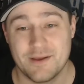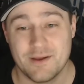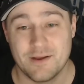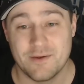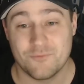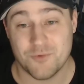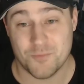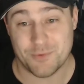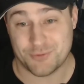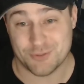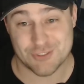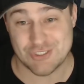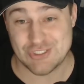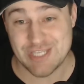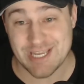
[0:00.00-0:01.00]
from what their
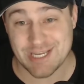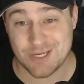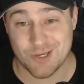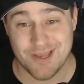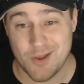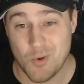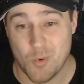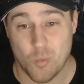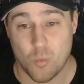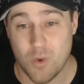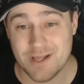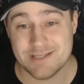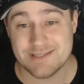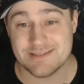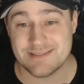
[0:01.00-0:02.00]
shtick
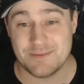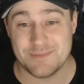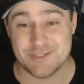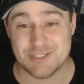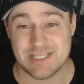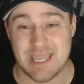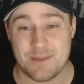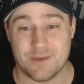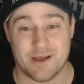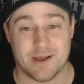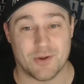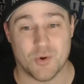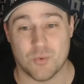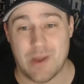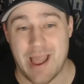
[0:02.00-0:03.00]
was. Then it just came a
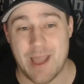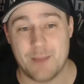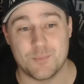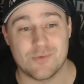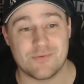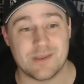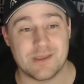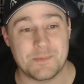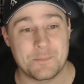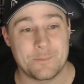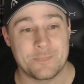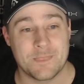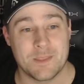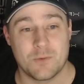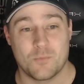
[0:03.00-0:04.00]
crime movie
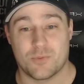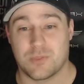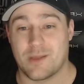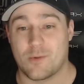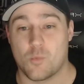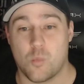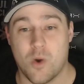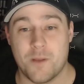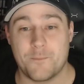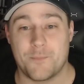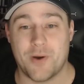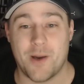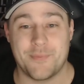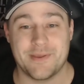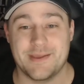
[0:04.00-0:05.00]
with like one
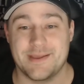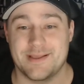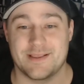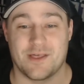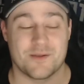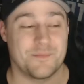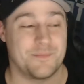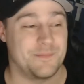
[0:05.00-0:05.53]
puppet and other.